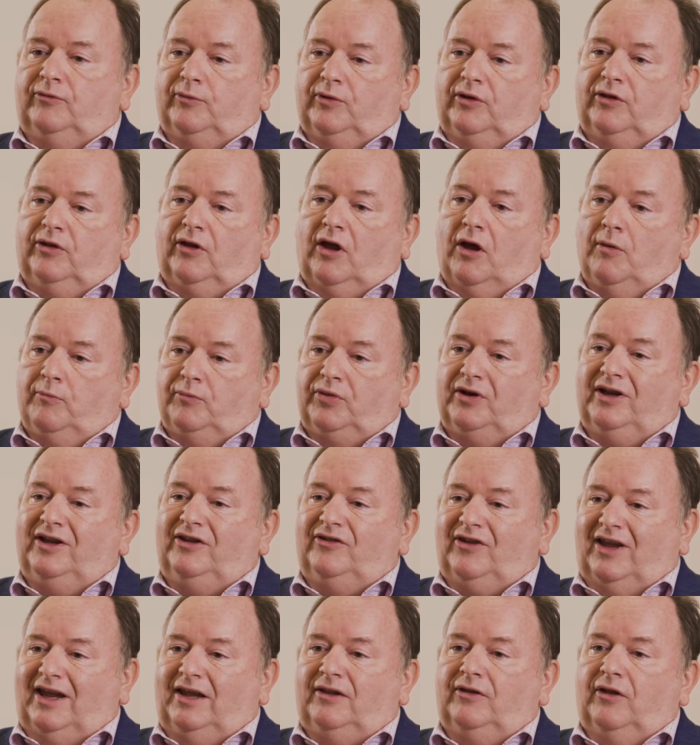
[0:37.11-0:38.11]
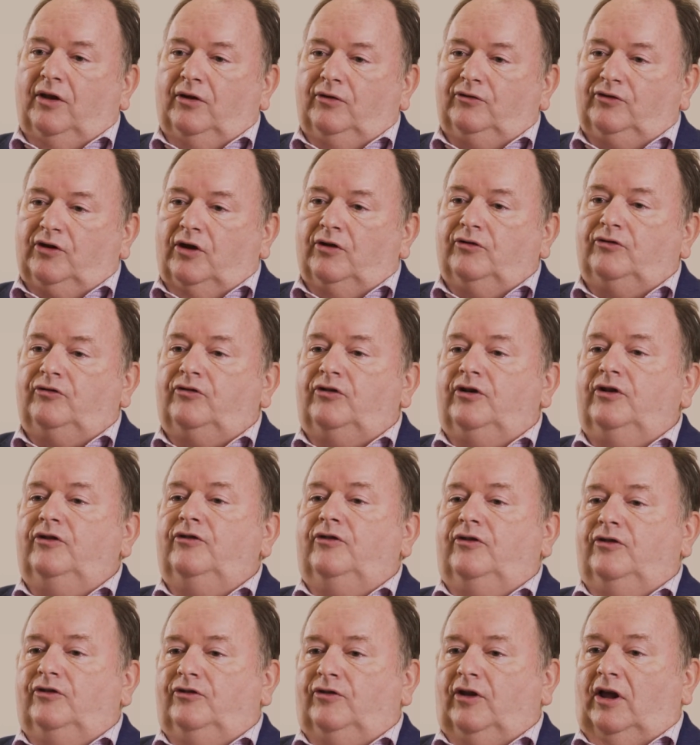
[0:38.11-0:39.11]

with companies in those countries, just